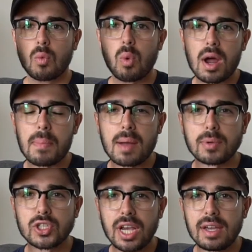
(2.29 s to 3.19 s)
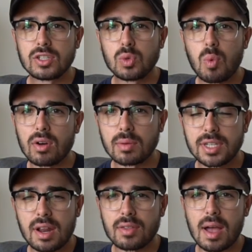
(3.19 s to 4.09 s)
What up, HyperChange? Welcome
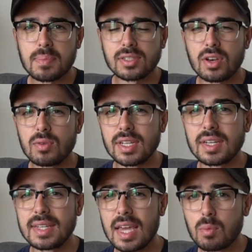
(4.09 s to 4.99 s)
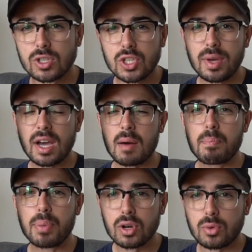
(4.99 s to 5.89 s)
to another episode. Today we're doing a
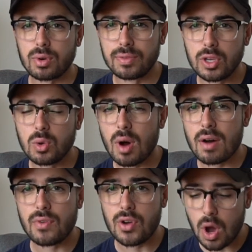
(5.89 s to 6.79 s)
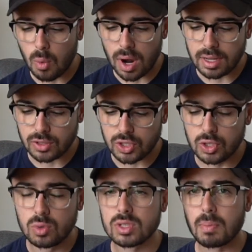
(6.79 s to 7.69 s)
book review of No One Is
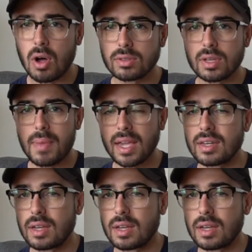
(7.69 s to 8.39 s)
Too Small to Make a